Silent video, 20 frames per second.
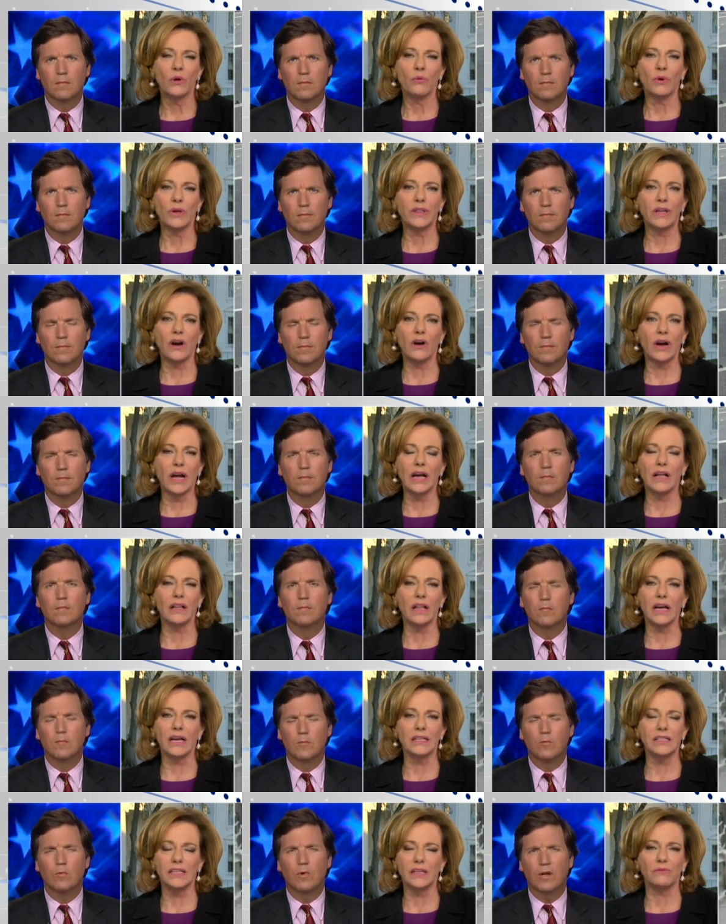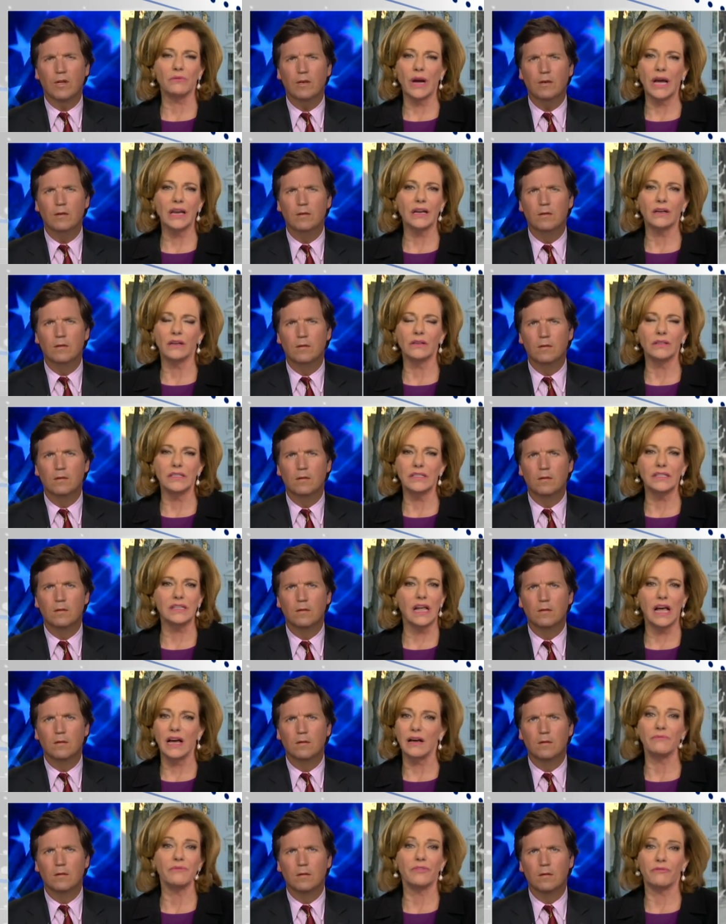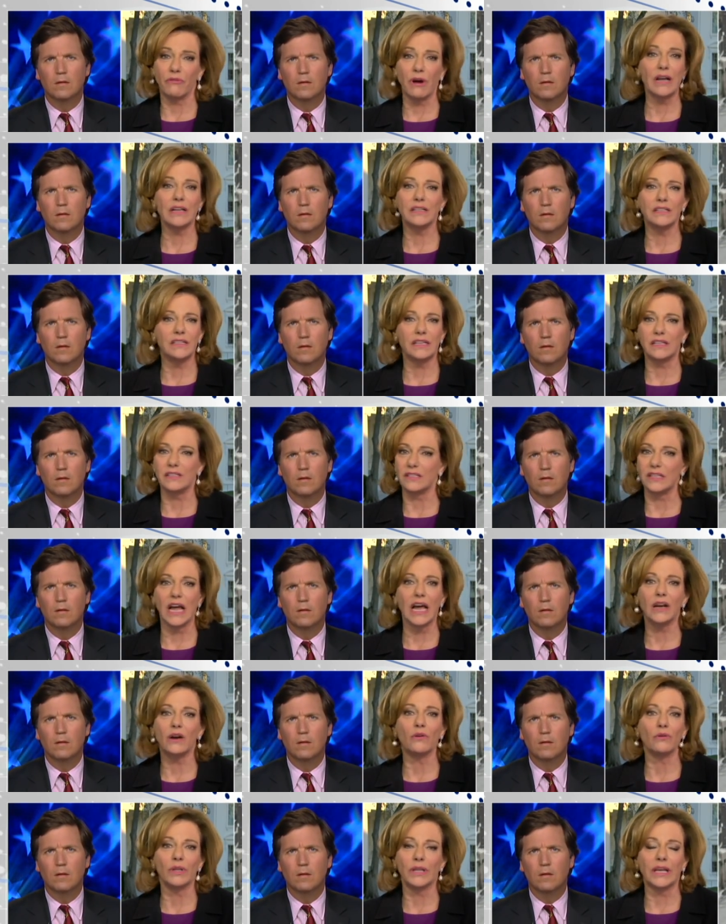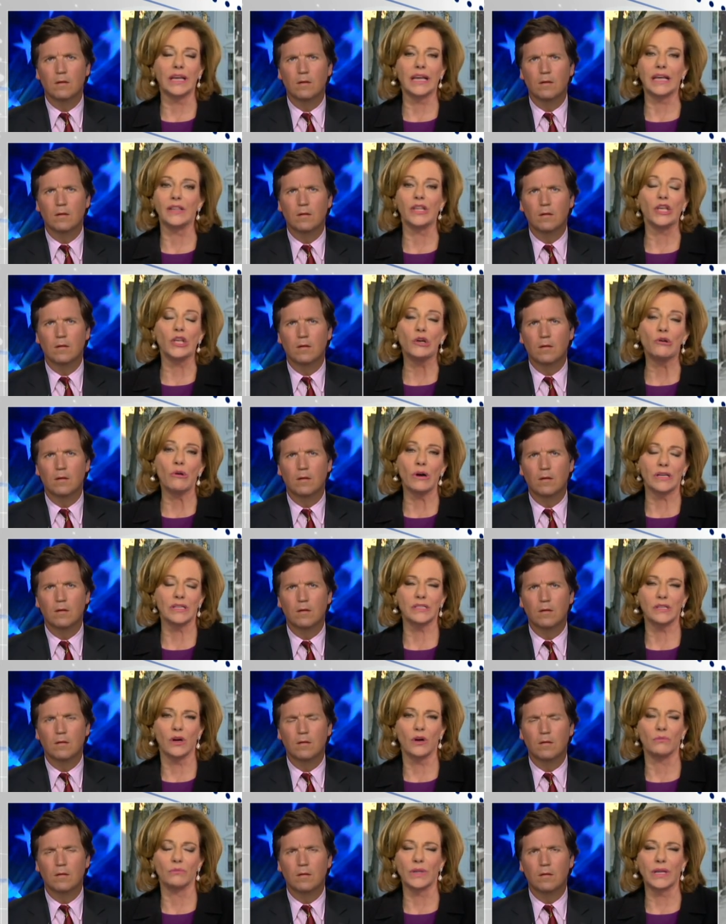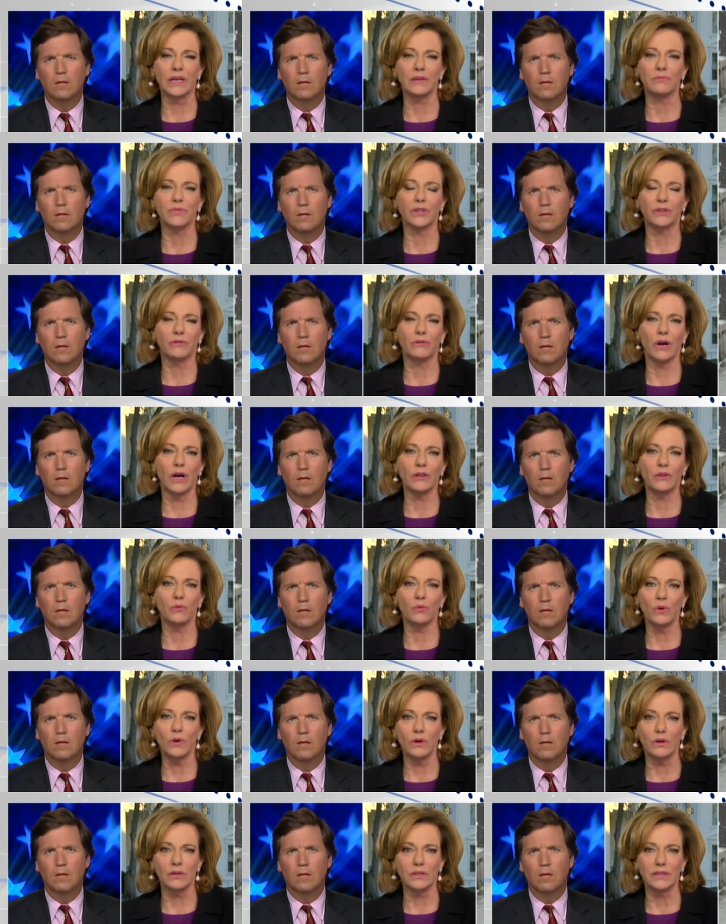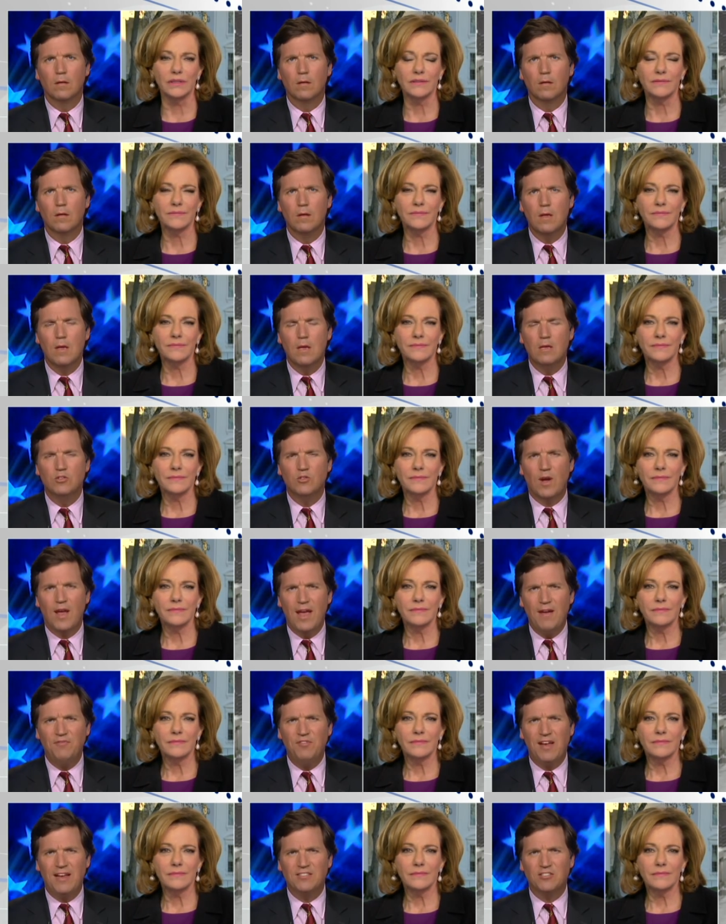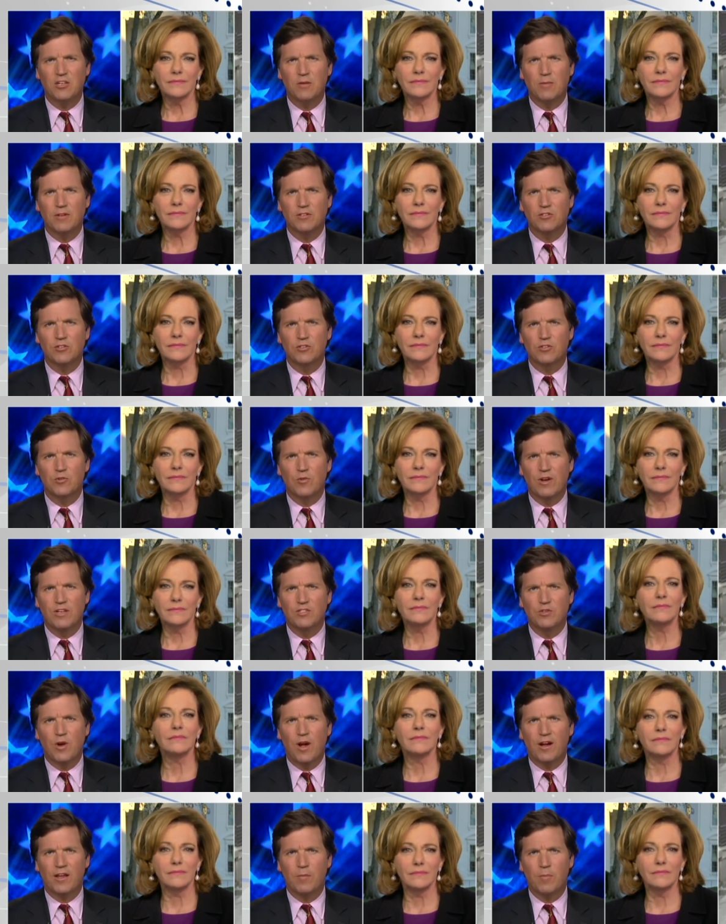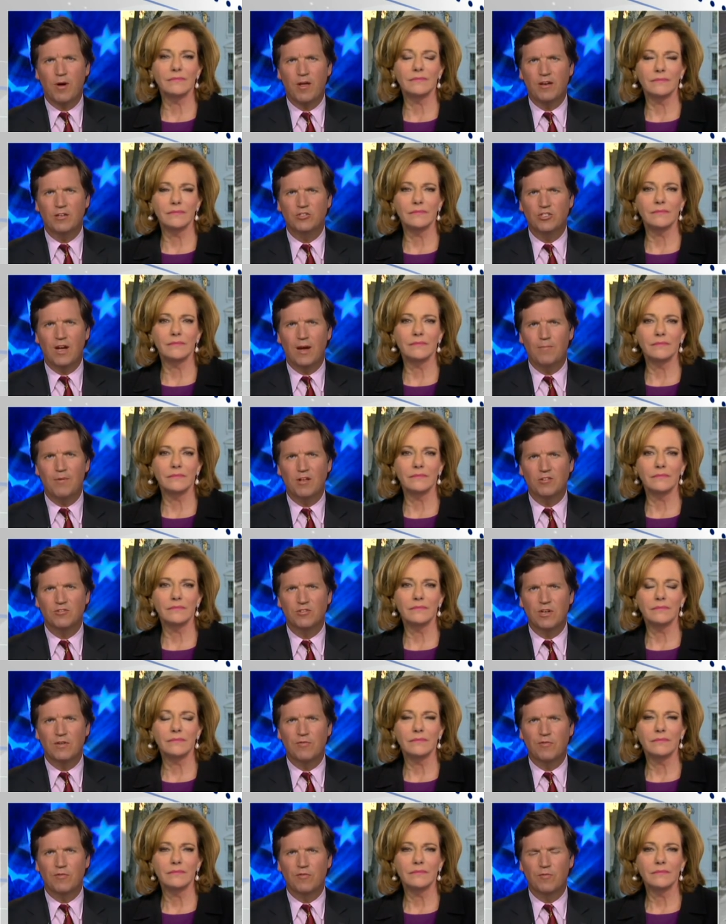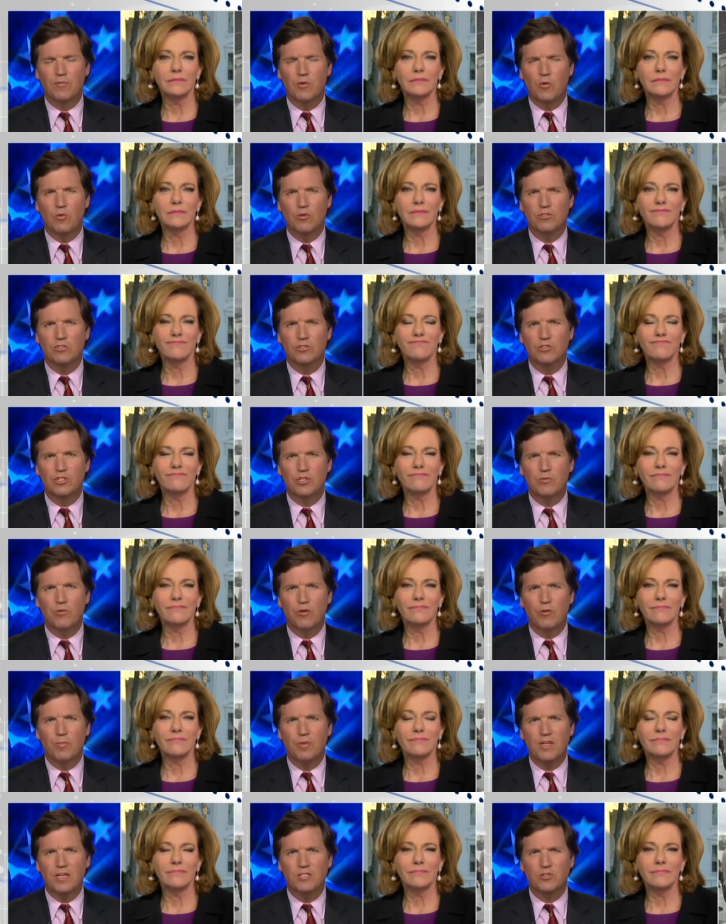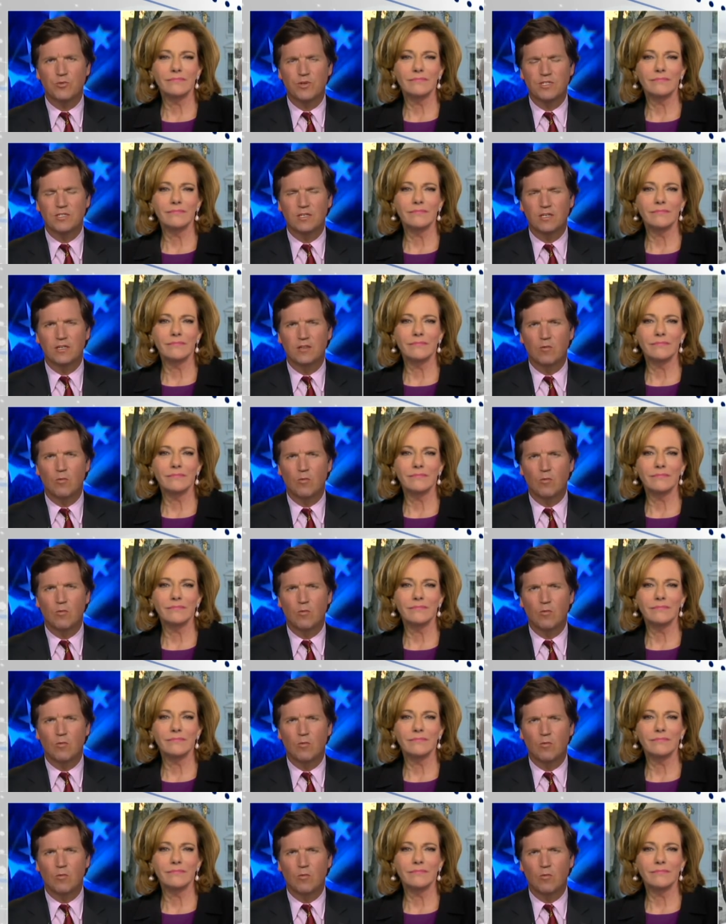Speaker 1: with our allies. Right. And radical Islam threatens us not only in the U.S. homeland, but throughout the world.
Speaker 2: So I have to ask you about Susan Rice, who mm occupied a job not so different from yours, and she wrote a piece recently in